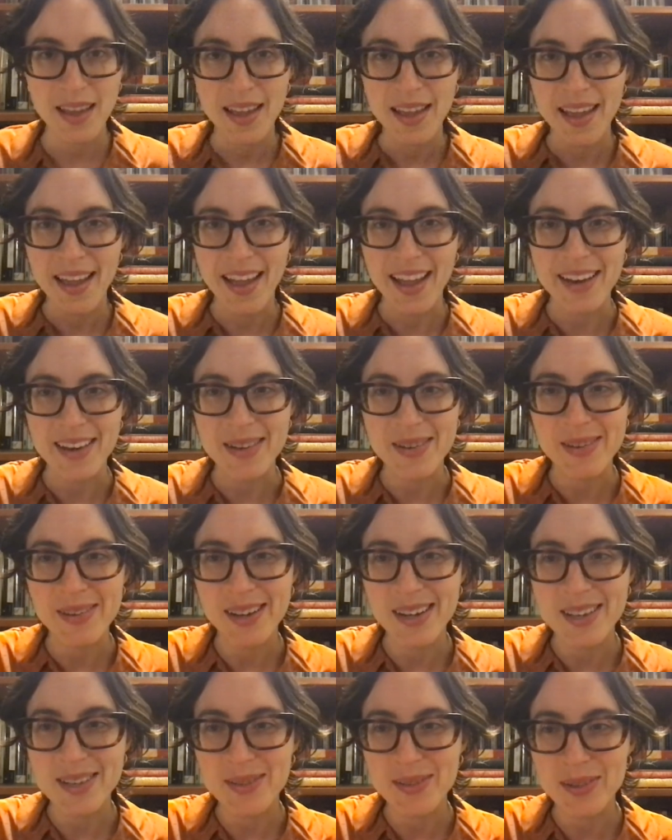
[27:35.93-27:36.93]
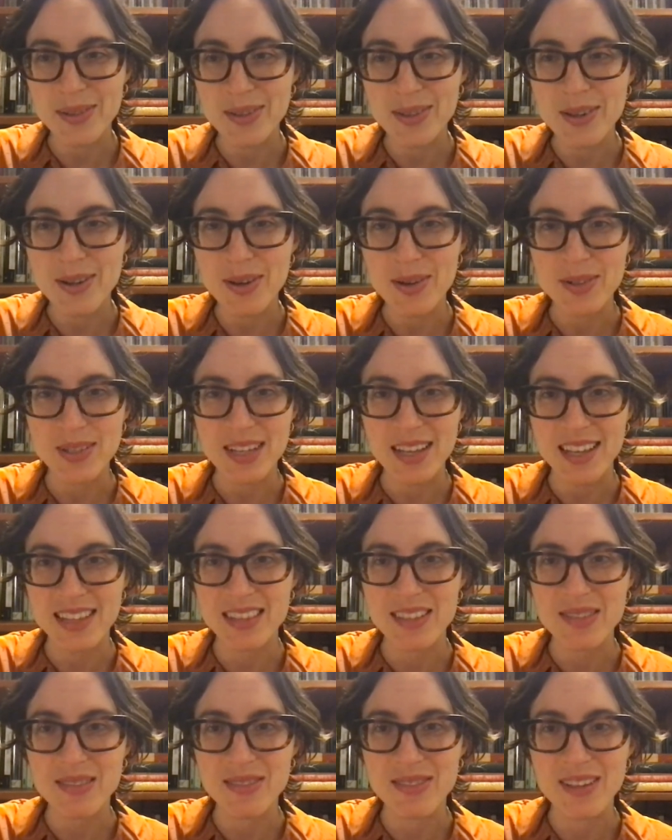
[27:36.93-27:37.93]
And you guys will note at
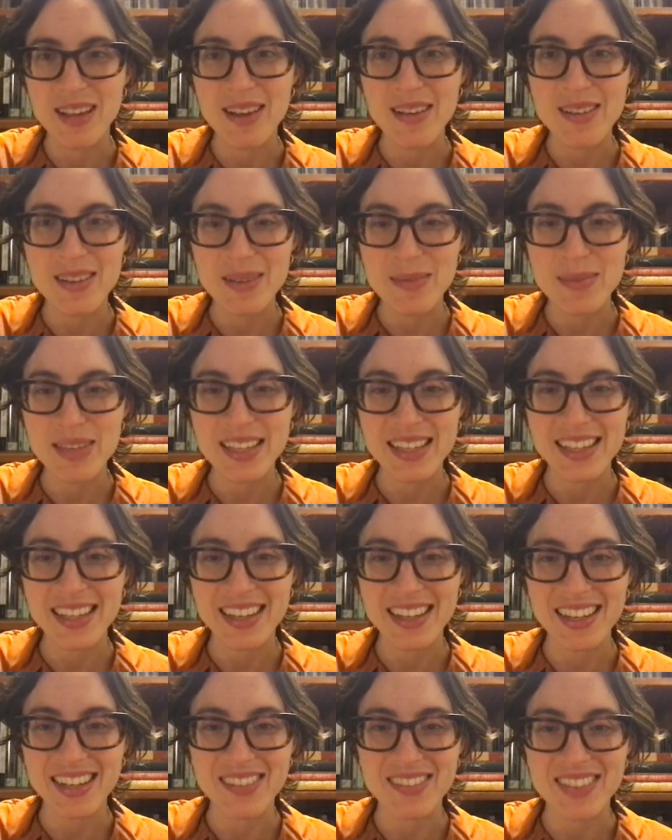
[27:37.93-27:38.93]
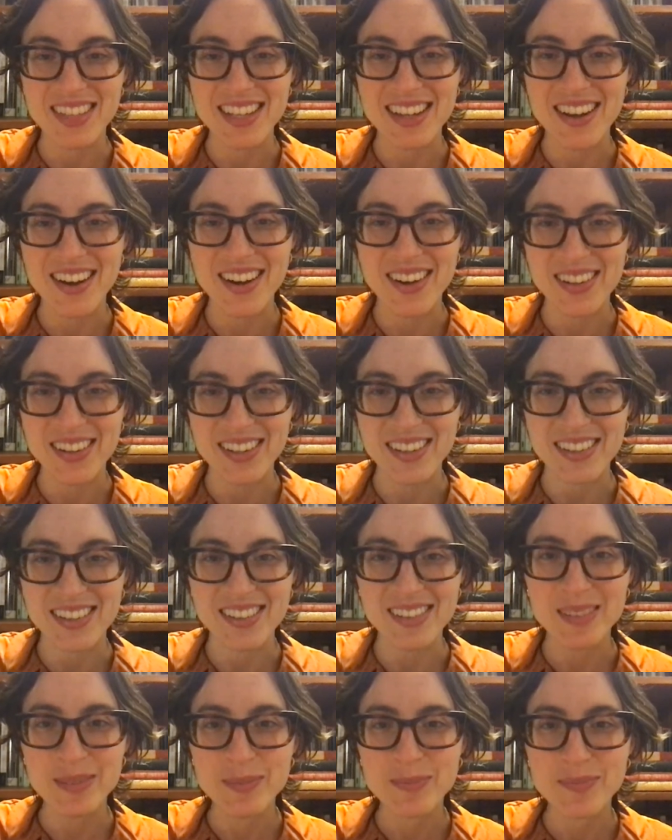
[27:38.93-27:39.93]
the very beginning of the
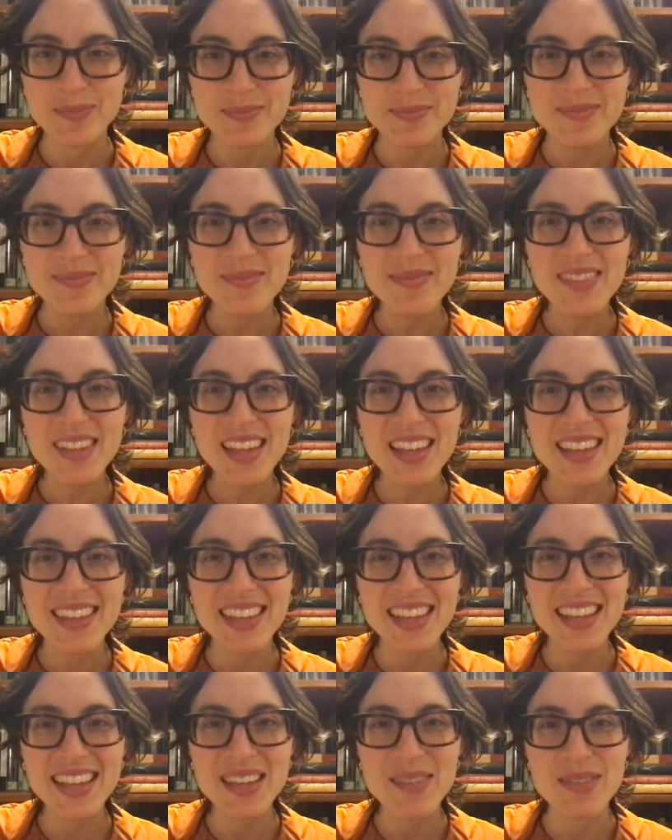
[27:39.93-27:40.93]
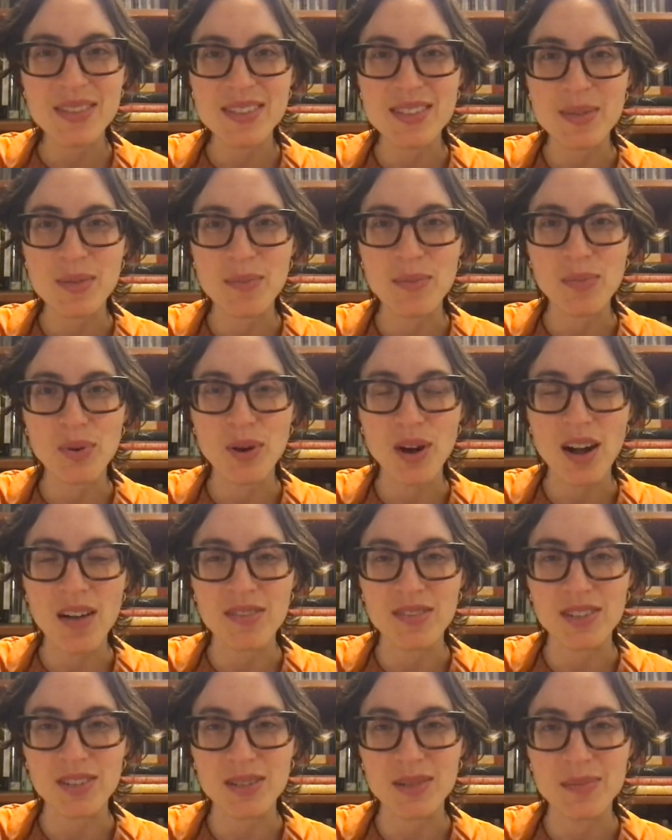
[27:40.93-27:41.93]
article, they give us a
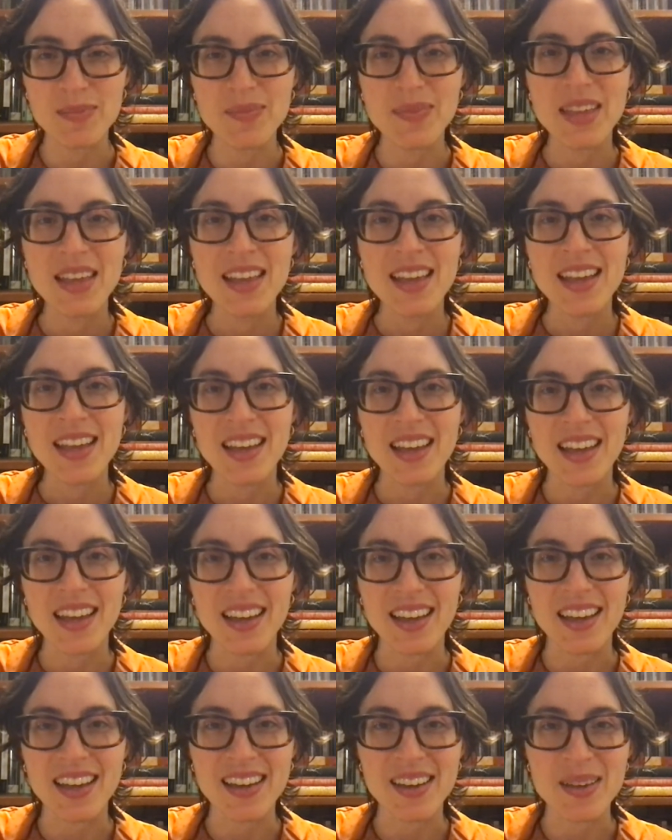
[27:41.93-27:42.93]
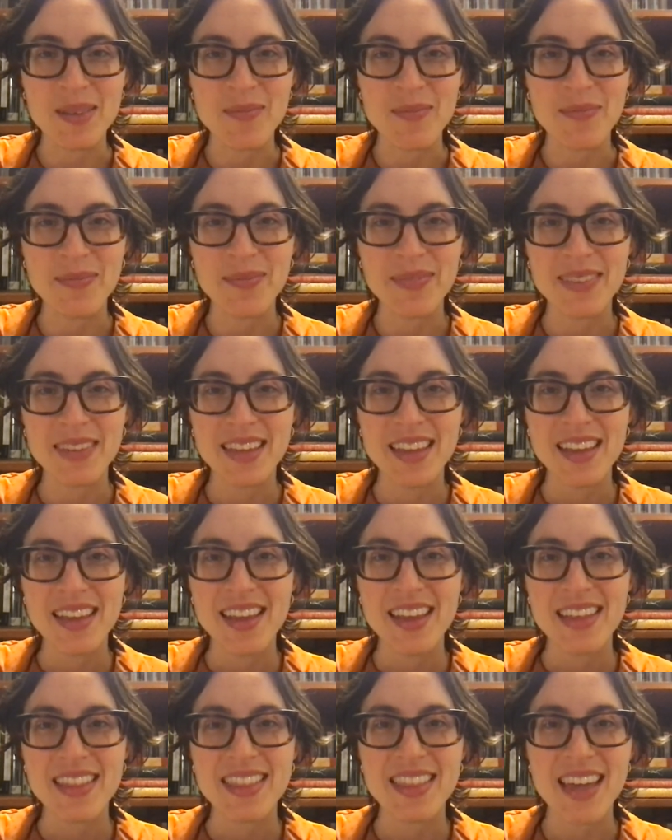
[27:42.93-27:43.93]
proverb
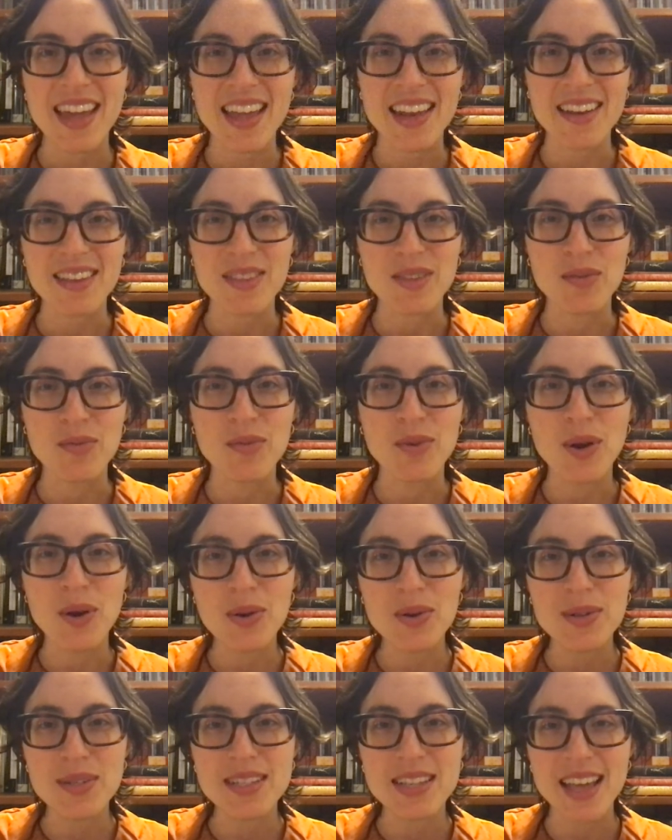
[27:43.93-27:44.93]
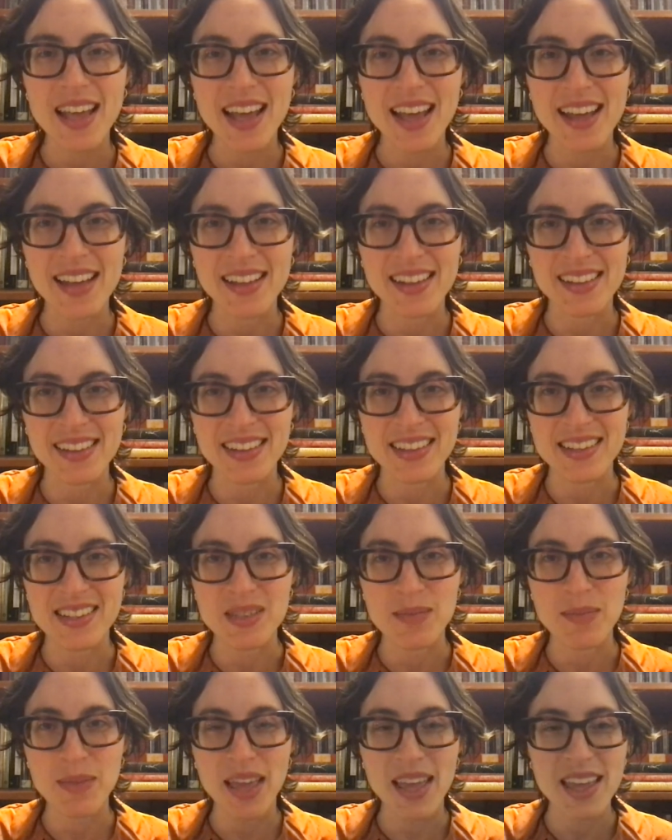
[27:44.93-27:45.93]
that the road to hell is
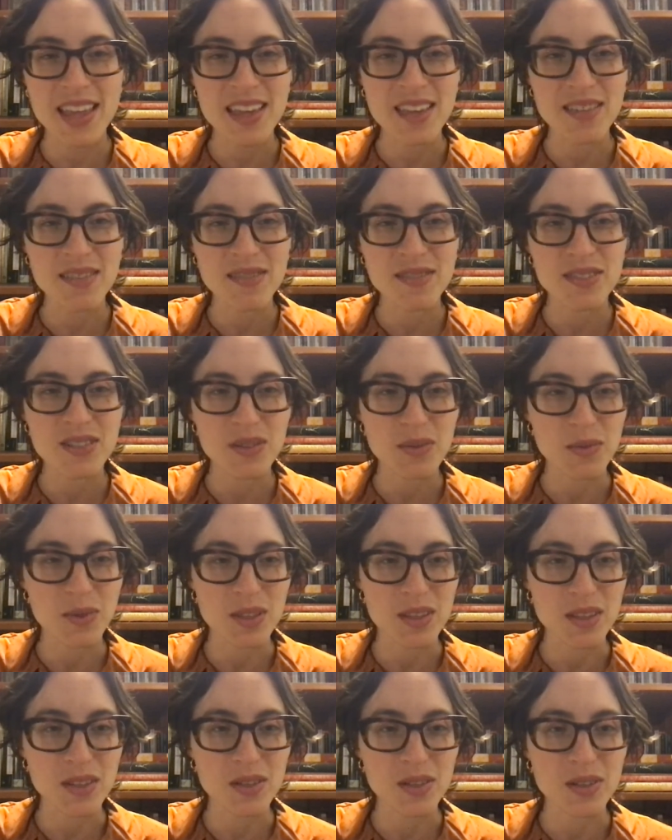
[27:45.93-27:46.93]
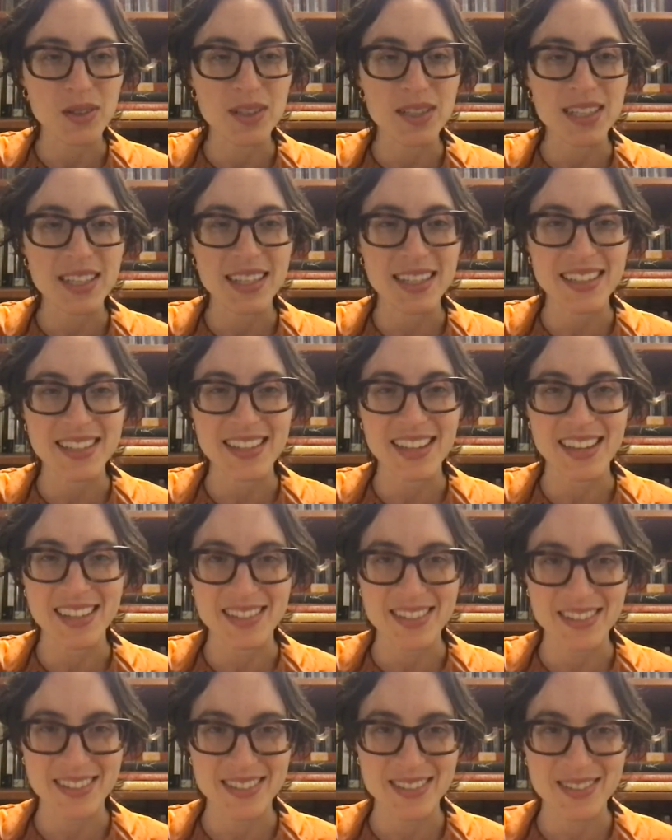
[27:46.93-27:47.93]
paved with good
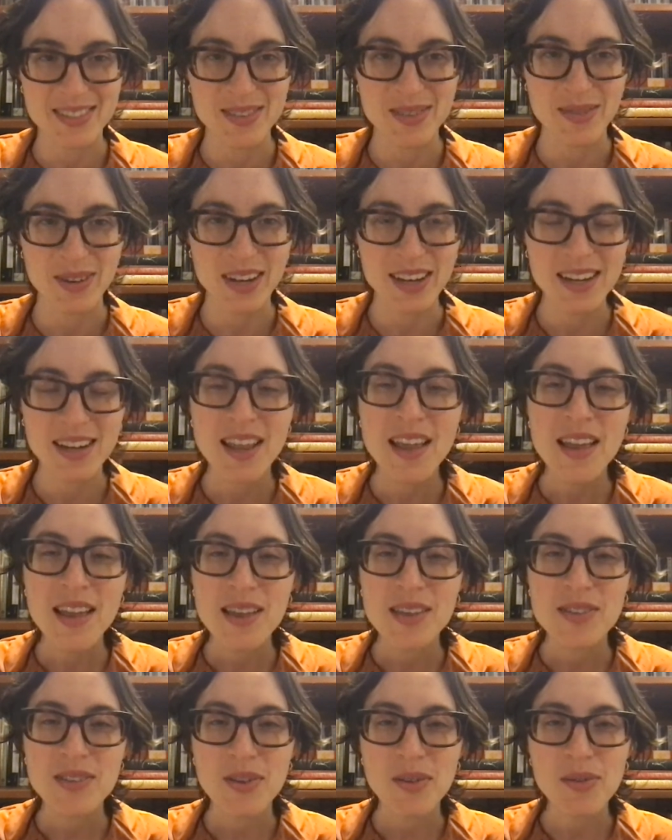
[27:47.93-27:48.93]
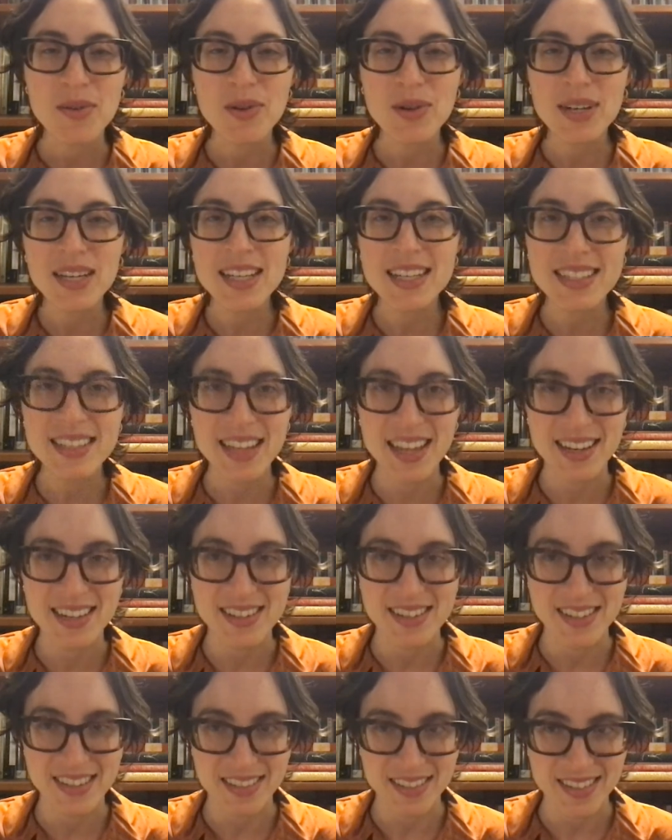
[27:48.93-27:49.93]
intentions, right? So good
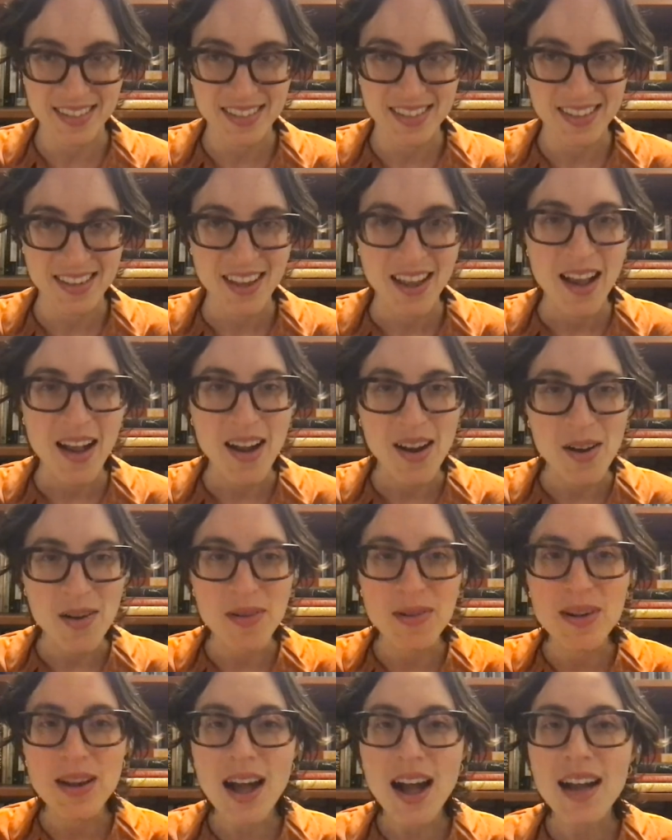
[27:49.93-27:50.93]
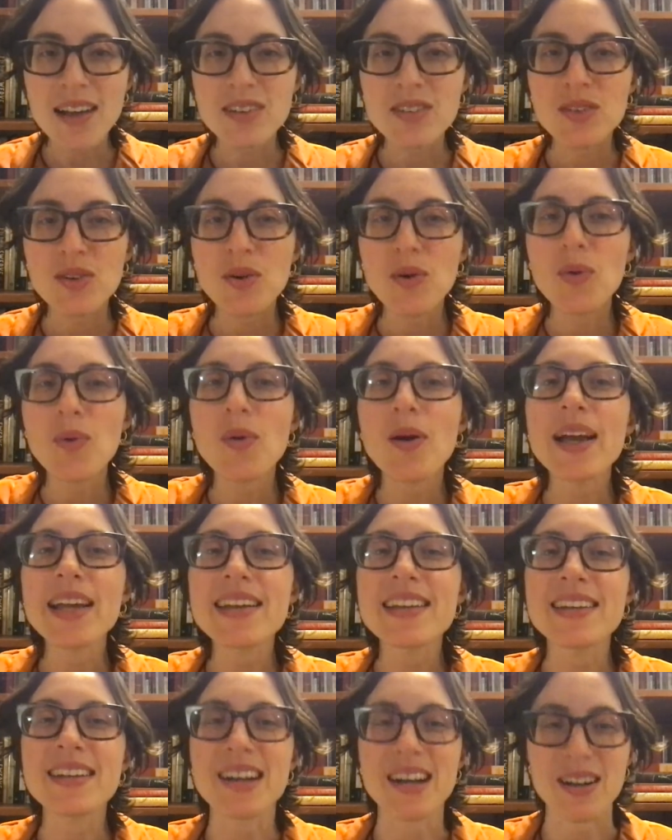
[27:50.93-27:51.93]
intentions are not quite
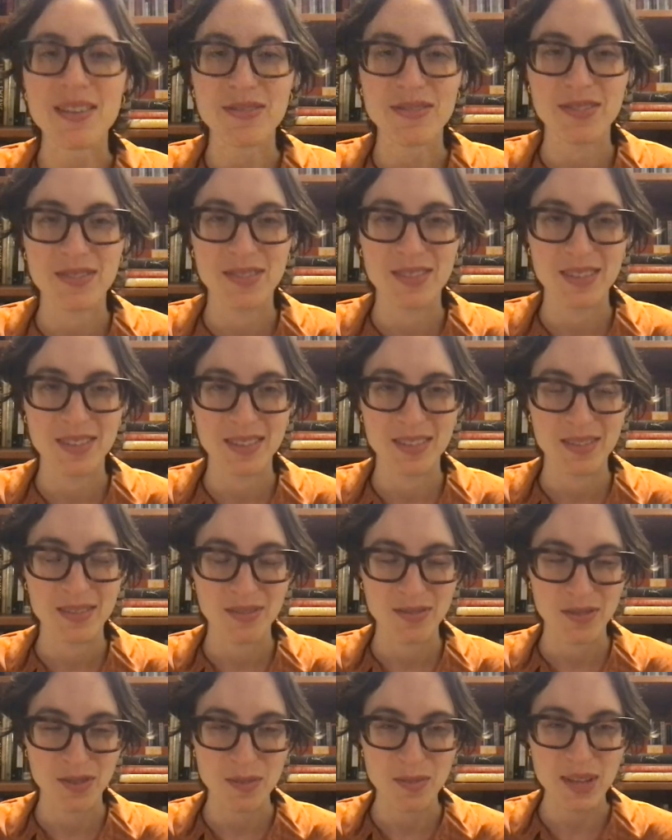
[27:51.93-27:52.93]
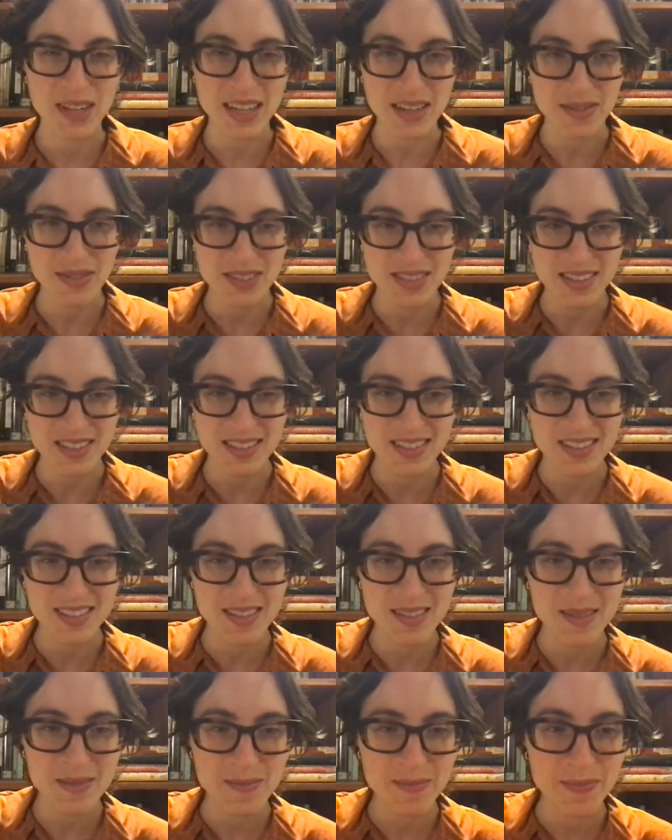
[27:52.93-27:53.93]
enough for beneficence.